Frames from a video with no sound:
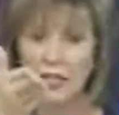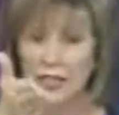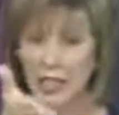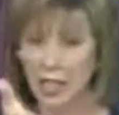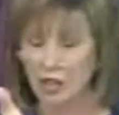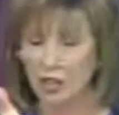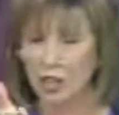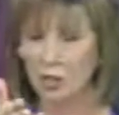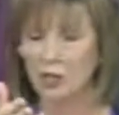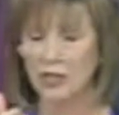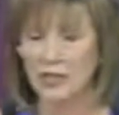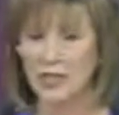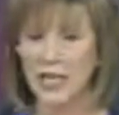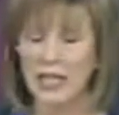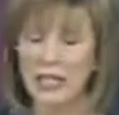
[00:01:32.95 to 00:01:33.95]
Karen, you were
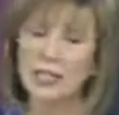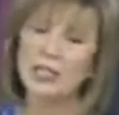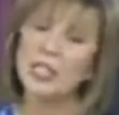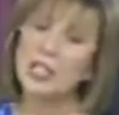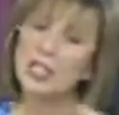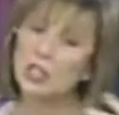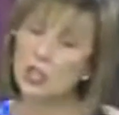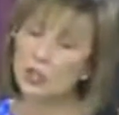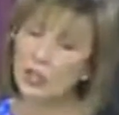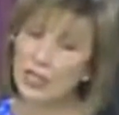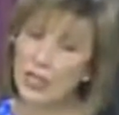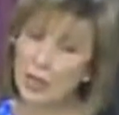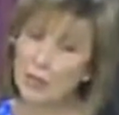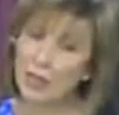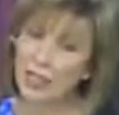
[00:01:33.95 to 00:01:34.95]
saying it during
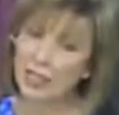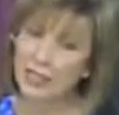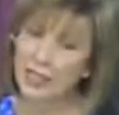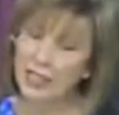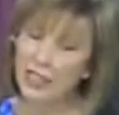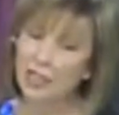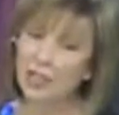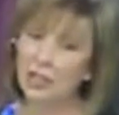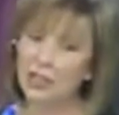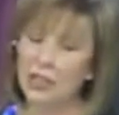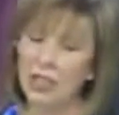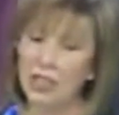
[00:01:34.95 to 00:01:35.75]
that meditation.